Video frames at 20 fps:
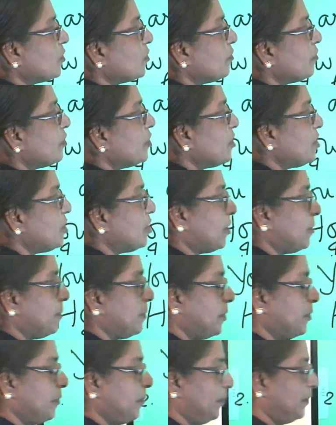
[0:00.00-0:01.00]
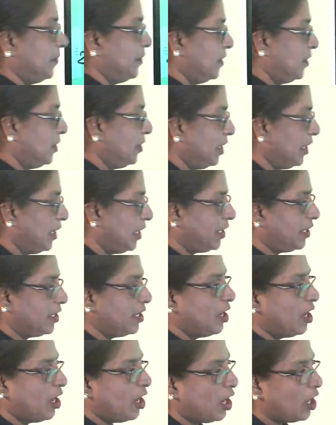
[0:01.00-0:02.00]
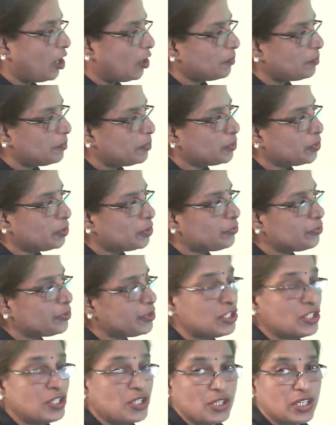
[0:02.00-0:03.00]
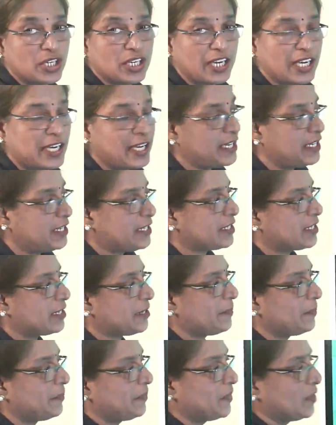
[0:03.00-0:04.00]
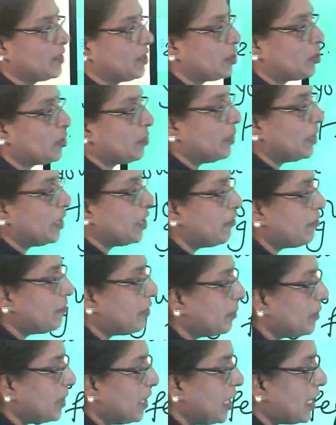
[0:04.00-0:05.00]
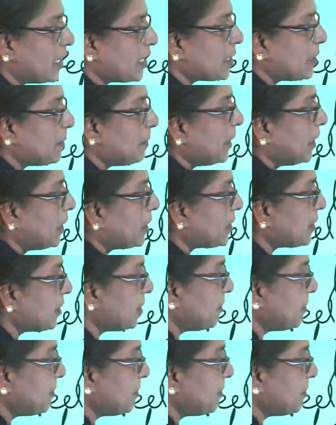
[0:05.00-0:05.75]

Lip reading: Full stop. Now hey, how beautiful she is. So begin from the last part.